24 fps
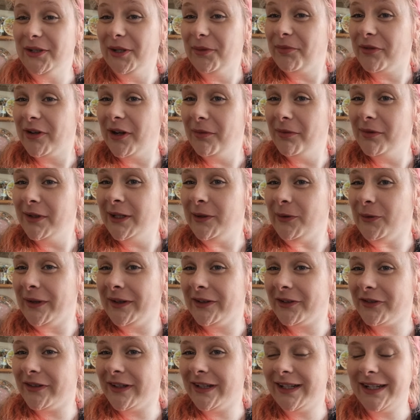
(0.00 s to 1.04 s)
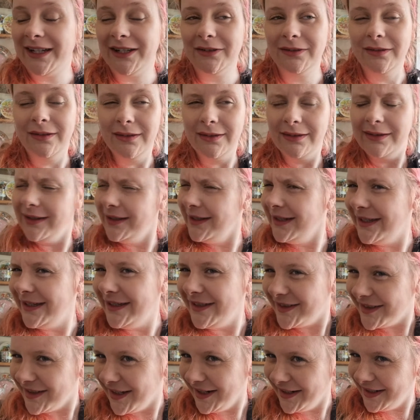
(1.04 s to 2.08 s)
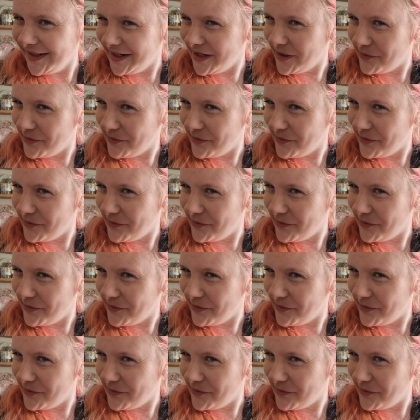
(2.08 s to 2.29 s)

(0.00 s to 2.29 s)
you're probably wondering now, Denise, I